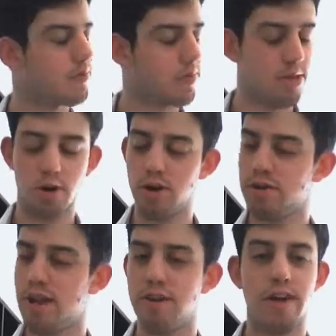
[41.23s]
not going to
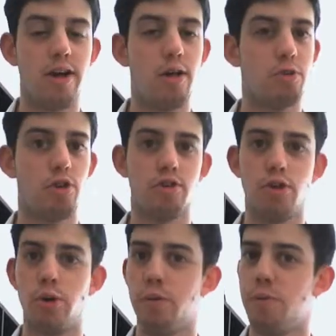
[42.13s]
stand for Help Josh,
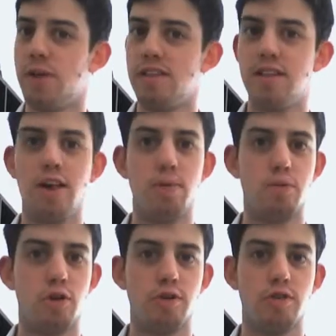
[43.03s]
no one needs to help
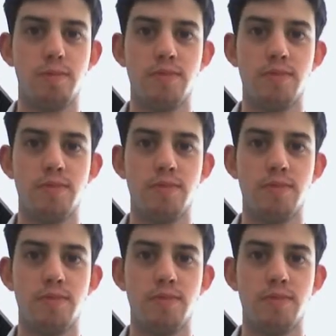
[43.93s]
Josh.